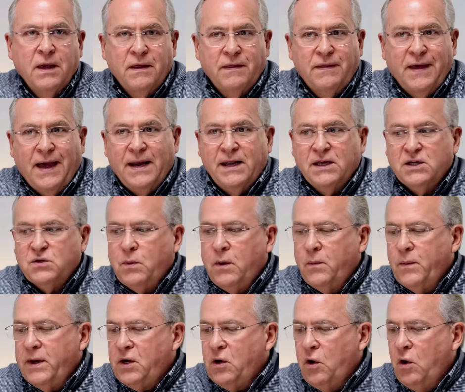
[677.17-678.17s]
that is what
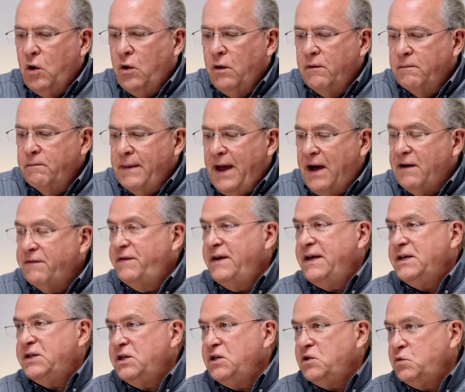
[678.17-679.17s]
we call
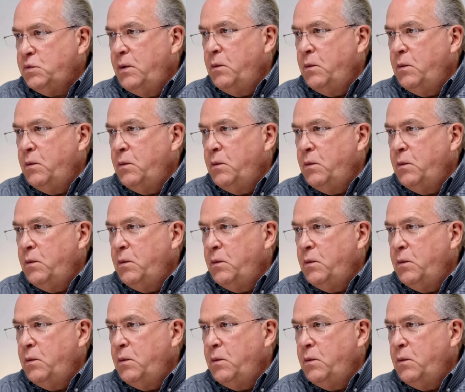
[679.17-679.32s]
malfeasance?